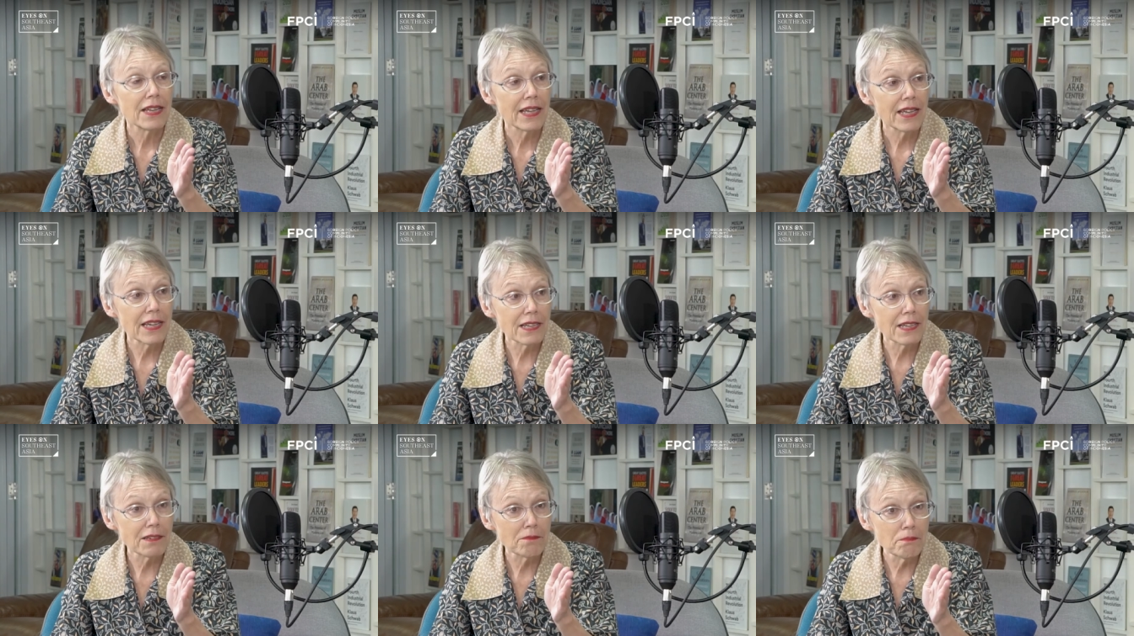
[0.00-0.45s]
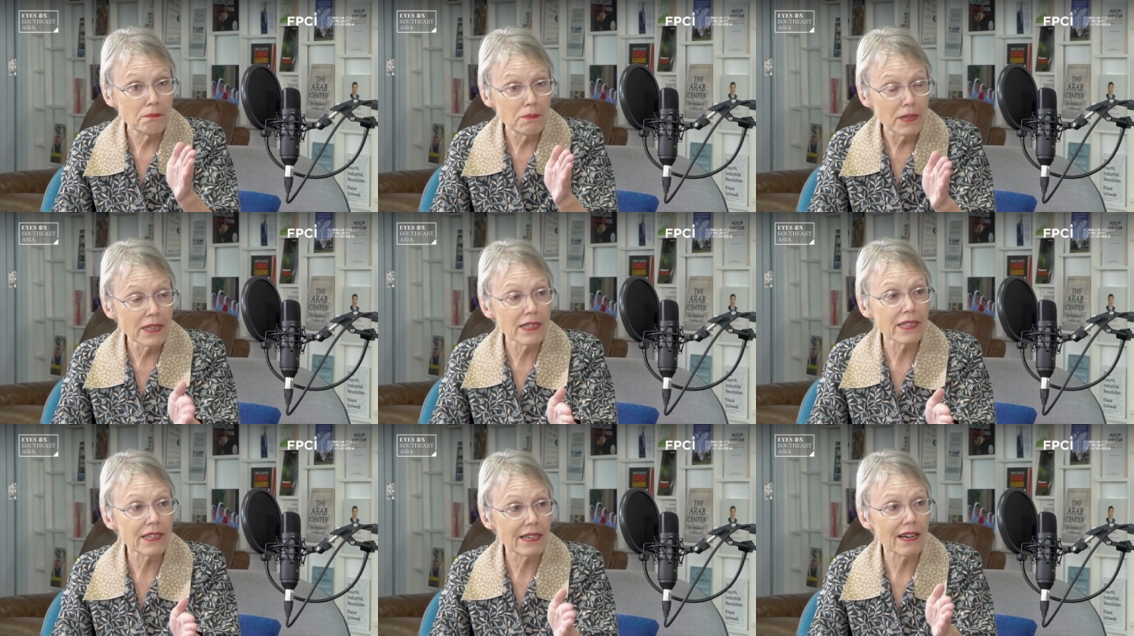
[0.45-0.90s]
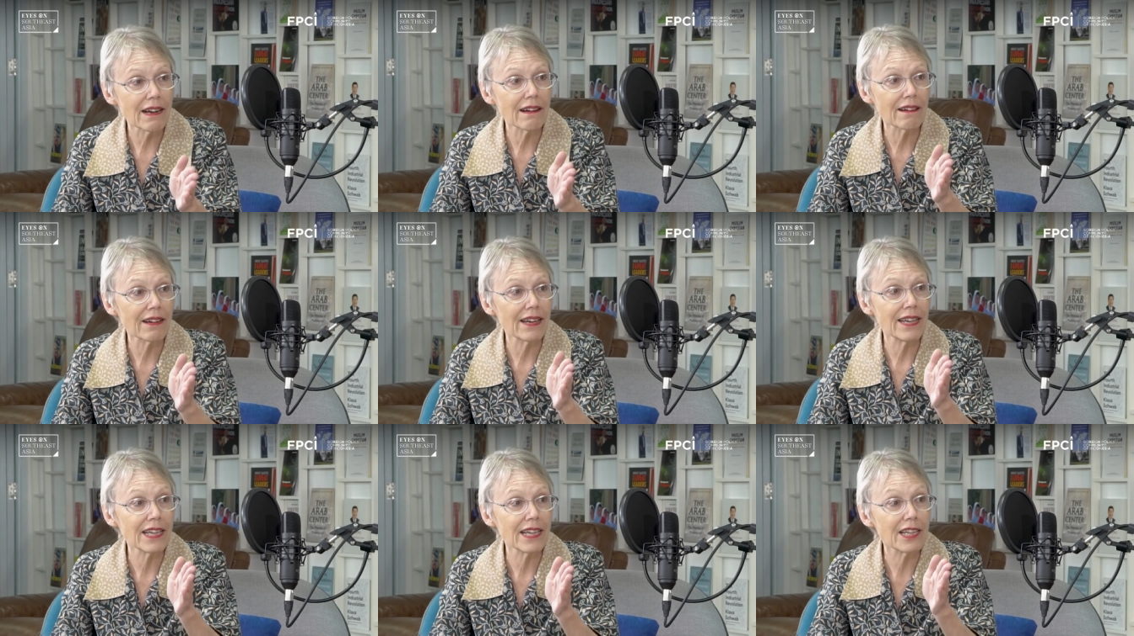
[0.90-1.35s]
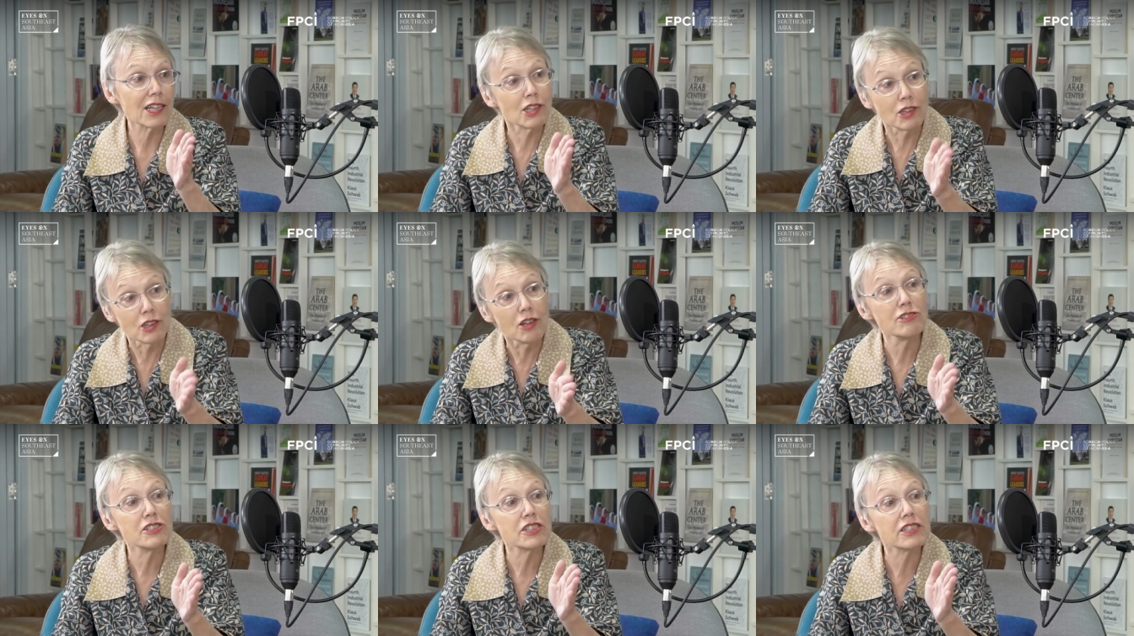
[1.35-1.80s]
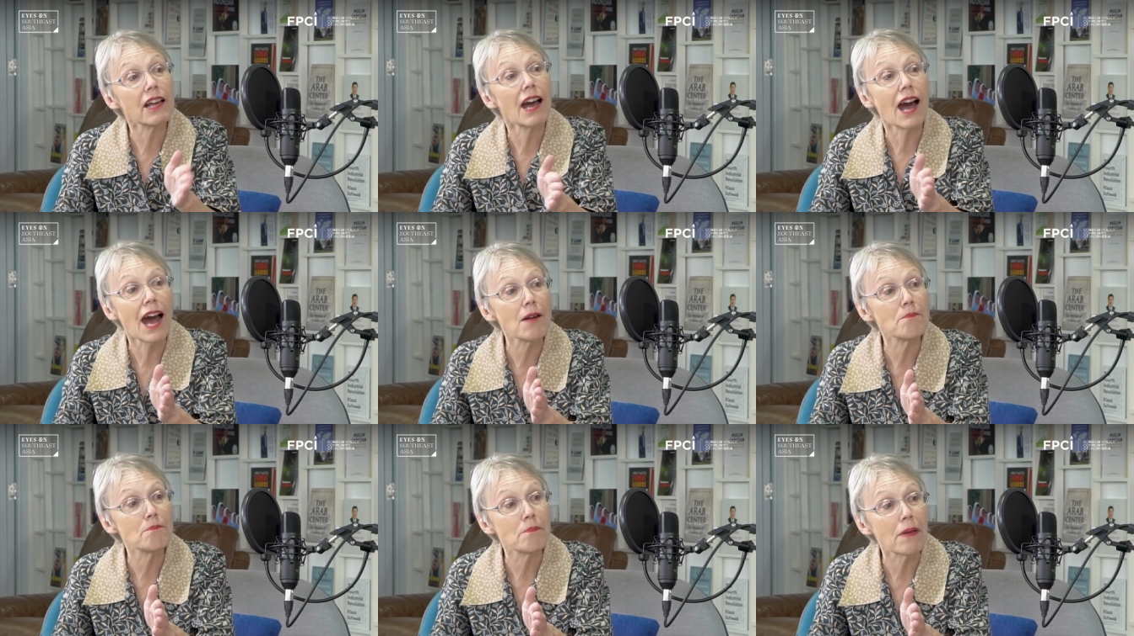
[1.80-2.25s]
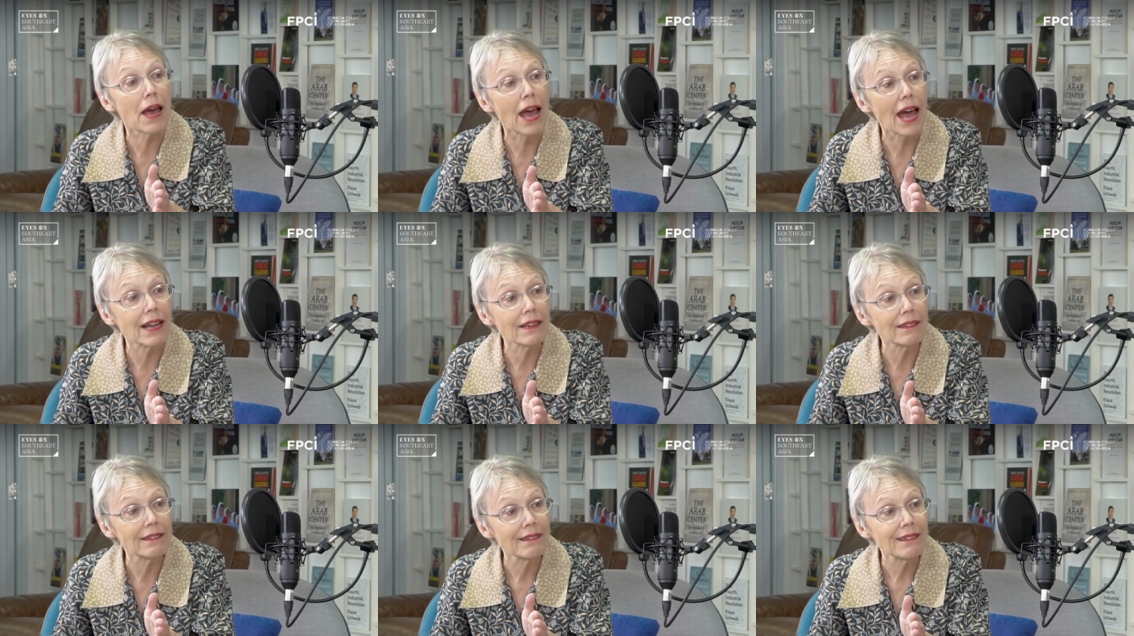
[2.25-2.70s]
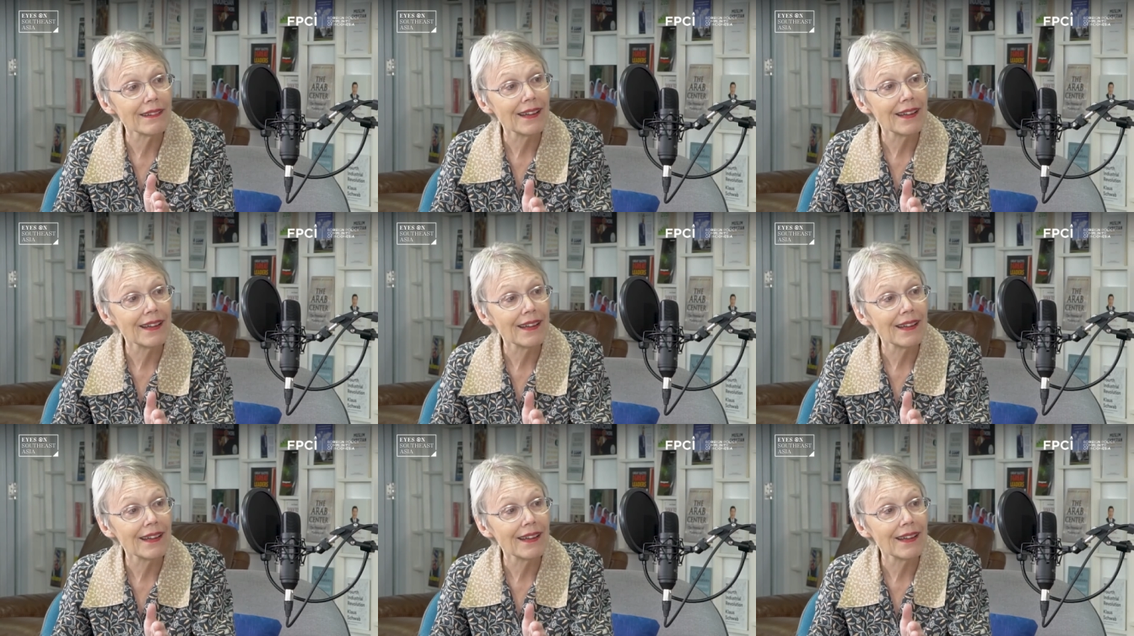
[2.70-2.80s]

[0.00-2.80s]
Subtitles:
in military close combat